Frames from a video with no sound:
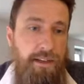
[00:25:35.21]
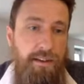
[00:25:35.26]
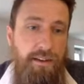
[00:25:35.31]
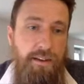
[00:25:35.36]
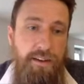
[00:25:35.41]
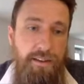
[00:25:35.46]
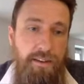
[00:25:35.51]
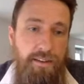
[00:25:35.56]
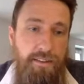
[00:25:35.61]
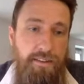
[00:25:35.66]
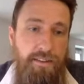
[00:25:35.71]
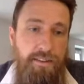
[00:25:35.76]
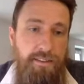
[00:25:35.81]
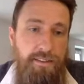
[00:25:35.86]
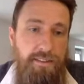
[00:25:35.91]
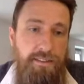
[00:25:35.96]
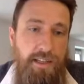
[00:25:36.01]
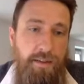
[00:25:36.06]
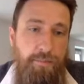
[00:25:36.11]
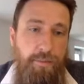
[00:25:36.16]
Like in
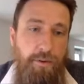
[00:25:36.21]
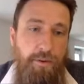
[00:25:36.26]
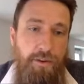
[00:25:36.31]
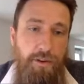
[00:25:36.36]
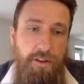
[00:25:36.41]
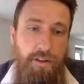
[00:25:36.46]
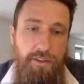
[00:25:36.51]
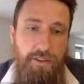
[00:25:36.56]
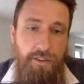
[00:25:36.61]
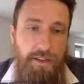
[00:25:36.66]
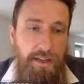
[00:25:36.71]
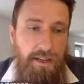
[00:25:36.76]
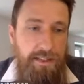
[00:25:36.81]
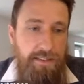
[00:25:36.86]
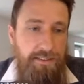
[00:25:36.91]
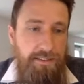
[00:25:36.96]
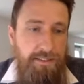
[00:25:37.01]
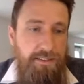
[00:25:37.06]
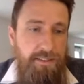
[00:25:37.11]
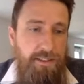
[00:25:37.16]
this example, all the
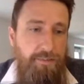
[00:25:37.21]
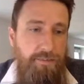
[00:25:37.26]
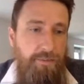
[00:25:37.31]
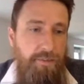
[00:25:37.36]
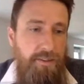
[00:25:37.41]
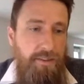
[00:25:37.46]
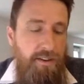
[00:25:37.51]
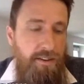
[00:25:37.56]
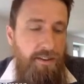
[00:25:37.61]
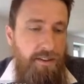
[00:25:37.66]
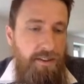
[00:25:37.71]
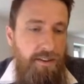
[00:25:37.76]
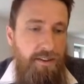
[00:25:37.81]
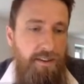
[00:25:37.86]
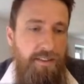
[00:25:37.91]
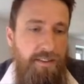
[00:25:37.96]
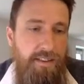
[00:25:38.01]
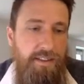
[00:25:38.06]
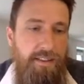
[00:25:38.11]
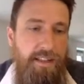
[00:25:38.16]
lights, the
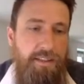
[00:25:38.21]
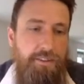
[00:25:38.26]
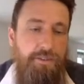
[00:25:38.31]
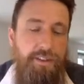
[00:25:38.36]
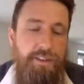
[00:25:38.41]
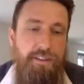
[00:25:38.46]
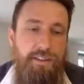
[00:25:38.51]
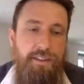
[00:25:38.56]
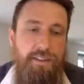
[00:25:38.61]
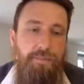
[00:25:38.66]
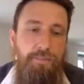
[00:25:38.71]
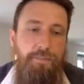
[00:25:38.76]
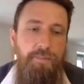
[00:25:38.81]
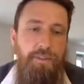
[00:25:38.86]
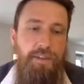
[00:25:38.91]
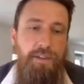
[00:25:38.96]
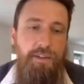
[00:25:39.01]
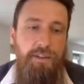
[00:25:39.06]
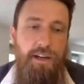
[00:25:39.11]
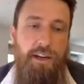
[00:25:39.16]
electric
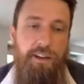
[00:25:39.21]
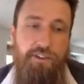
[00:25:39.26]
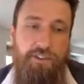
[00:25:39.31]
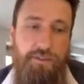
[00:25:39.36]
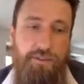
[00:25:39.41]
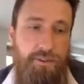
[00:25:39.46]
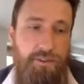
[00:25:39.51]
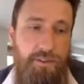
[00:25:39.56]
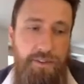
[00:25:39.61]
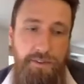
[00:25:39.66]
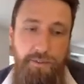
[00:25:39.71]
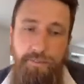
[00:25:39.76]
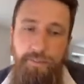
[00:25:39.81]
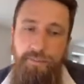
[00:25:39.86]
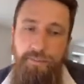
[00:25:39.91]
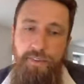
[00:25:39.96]
garage door,